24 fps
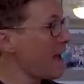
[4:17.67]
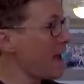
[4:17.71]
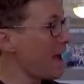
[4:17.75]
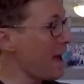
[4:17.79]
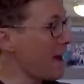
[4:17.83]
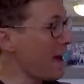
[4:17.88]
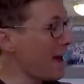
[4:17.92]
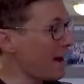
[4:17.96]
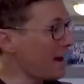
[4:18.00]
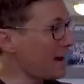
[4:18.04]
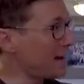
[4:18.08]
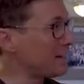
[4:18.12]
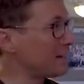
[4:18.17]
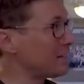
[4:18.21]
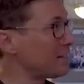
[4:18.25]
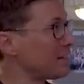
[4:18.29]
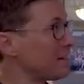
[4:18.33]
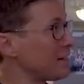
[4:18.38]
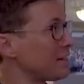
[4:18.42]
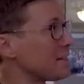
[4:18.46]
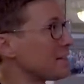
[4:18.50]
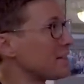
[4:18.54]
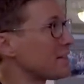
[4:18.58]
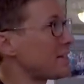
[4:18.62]
And
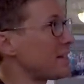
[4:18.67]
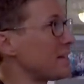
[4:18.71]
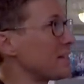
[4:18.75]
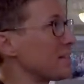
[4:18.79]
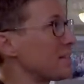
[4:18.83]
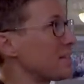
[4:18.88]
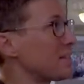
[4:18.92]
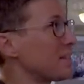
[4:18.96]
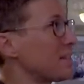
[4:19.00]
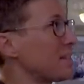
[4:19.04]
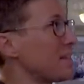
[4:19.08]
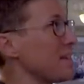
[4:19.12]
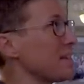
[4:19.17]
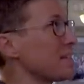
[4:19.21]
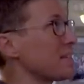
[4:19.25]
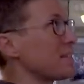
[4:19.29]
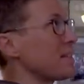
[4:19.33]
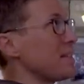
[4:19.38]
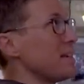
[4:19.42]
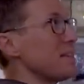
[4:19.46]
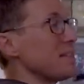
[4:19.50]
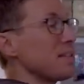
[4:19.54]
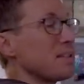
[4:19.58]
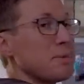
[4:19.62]
since this
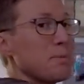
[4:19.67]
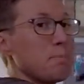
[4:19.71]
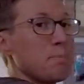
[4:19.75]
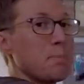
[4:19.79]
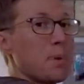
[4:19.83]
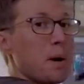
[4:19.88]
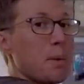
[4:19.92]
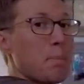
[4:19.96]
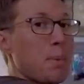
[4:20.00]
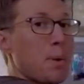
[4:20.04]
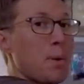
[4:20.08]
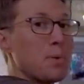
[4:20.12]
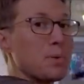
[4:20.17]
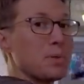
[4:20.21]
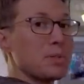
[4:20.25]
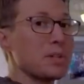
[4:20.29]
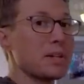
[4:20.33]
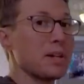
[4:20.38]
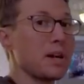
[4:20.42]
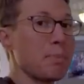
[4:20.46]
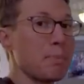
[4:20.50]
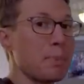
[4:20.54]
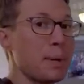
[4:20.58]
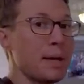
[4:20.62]
isn't
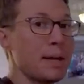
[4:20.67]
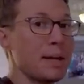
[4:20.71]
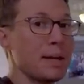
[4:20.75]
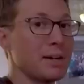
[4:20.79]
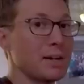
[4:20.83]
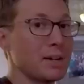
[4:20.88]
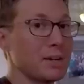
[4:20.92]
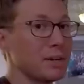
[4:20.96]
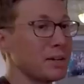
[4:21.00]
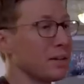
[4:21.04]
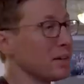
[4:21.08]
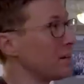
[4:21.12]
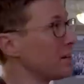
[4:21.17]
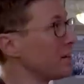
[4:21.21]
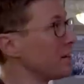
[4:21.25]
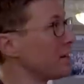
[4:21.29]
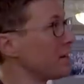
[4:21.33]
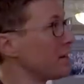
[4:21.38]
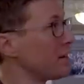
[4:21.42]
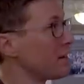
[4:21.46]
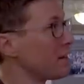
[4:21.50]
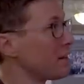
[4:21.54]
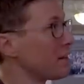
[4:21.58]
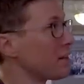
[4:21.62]
opposing up here,
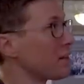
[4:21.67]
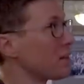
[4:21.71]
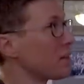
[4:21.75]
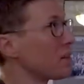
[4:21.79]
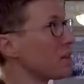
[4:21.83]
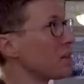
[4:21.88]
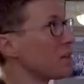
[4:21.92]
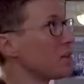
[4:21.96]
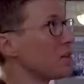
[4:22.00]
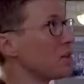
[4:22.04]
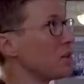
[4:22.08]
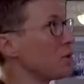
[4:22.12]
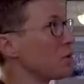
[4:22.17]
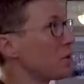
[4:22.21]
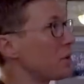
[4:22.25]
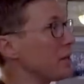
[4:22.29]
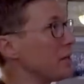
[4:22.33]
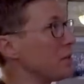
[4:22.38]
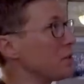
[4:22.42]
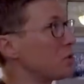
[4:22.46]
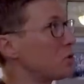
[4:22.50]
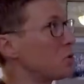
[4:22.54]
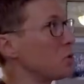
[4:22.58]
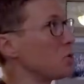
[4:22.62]
you can
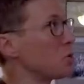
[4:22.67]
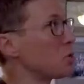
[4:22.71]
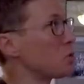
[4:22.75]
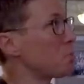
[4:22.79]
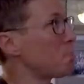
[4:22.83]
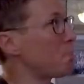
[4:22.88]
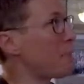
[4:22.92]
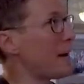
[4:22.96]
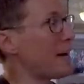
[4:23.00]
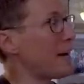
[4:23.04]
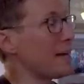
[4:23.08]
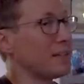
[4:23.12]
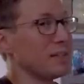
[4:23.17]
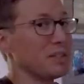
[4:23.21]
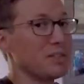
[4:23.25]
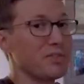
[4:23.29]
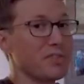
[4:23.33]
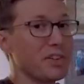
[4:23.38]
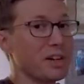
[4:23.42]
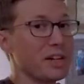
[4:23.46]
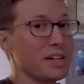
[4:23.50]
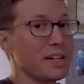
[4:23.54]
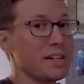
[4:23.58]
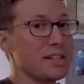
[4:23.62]
induce bend
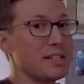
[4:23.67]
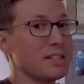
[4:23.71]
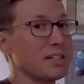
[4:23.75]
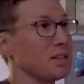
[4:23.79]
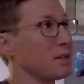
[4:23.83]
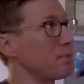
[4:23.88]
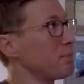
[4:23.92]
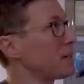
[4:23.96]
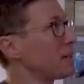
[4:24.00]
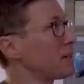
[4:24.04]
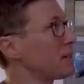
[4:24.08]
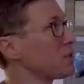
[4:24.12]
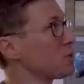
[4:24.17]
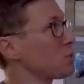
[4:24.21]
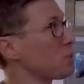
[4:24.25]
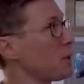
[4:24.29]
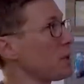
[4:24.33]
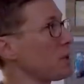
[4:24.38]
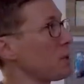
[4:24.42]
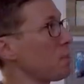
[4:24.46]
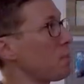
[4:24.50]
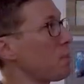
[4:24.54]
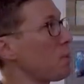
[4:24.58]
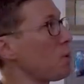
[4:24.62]
very easily because when
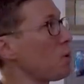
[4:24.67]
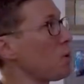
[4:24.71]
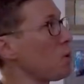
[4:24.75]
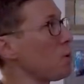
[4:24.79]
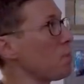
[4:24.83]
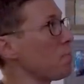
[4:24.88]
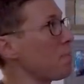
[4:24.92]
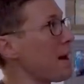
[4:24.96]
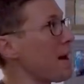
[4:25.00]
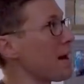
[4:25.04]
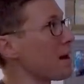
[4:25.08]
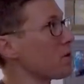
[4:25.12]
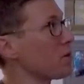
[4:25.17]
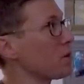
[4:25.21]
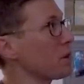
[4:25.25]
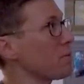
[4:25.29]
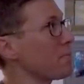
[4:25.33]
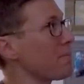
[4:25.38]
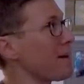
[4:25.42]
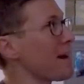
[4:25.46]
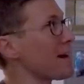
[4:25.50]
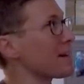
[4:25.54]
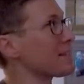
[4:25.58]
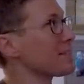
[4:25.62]
you pull back on the
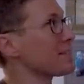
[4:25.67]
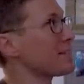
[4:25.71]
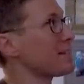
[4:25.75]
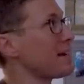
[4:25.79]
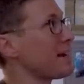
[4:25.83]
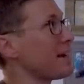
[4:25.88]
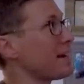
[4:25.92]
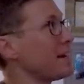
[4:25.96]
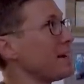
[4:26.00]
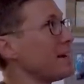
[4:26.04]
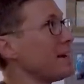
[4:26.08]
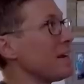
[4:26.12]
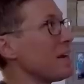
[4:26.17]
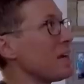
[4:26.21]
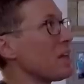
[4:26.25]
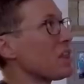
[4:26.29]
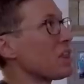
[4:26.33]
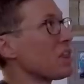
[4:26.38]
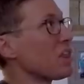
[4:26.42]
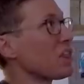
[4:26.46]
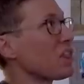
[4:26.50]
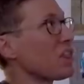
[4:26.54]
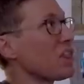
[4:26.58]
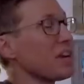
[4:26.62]
backstay,
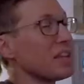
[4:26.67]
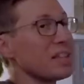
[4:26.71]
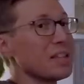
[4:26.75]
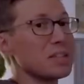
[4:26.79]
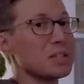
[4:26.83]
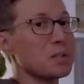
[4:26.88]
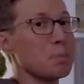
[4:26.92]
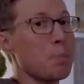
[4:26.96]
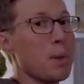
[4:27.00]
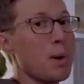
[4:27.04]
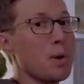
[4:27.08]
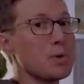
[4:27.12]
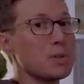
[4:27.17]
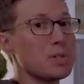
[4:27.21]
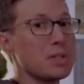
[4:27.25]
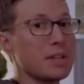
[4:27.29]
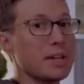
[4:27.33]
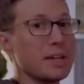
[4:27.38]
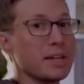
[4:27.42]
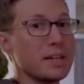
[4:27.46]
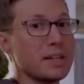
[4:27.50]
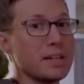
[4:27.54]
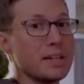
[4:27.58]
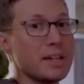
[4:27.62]
the thing that's opposing
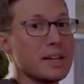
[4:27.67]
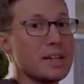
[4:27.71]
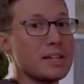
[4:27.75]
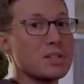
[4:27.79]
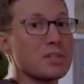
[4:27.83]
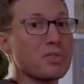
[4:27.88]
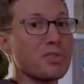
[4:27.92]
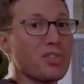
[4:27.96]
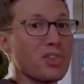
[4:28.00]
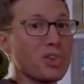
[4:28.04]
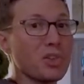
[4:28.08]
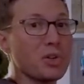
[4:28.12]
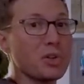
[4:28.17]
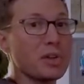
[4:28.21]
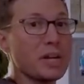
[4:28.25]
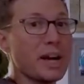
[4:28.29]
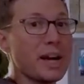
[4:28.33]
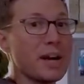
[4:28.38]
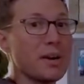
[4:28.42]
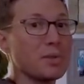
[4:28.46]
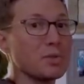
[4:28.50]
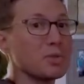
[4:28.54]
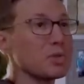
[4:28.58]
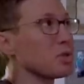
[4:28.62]
it is further
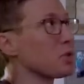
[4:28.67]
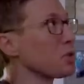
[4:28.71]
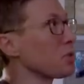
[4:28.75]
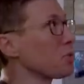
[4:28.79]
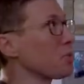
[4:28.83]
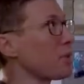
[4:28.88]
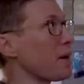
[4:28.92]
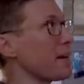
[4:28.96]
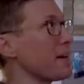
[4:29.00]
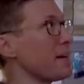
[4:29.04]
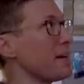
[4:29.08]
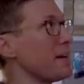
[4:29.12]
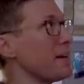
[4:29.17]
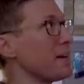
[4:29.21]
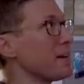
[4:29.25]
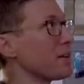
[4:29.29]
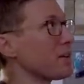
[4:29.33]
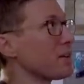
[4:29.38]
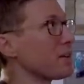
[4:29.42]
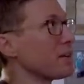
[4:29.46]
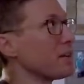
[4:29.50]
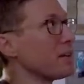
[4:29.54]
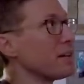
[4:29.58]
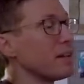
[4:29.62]
down. So right
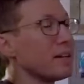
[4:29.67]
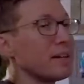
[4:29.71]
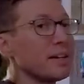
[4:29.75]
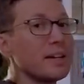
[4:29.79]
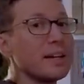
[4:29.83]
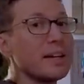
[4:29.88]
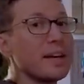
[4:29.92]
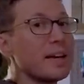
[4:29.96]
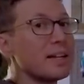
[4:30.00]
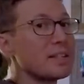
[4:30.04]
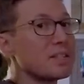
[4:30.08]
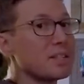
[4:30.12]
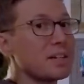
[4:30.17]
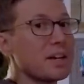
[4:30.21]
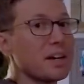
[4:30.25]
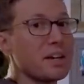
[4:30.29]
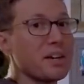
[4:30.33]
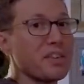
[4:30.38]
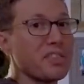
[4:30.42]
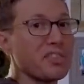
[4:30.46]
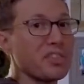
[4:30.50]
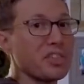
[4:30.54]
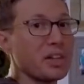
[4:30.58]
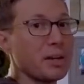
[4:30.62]
here, it's
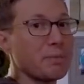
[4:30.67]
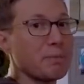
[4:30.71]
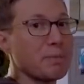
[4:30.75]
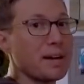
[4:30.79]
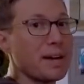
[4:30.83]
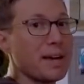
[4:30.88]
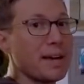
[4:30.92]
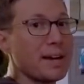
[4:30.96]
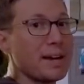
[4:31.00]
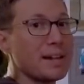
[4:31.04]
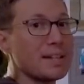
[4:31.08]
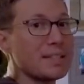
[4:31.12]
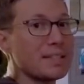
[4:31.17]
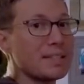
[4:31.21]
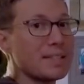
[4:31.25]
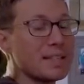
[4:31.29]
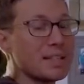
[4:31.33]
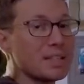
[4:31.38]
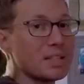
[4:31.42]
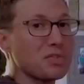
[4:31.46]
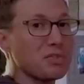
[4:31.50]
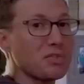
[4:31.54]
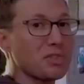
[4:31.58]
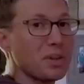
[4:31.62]
gonna flip. And as
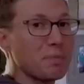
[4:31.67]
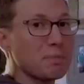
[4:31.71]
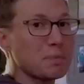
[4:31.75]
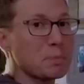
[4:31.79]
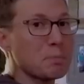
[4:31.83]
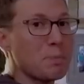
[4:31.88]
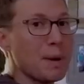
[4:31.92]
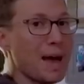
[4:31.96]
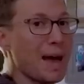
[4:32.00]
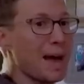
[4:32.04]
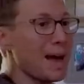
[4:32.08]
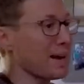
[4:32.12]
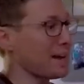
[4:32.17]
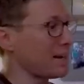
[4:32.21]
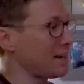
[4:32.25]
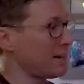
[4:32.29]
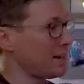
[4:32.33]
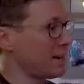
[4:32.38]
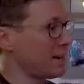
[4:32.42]
this flips back,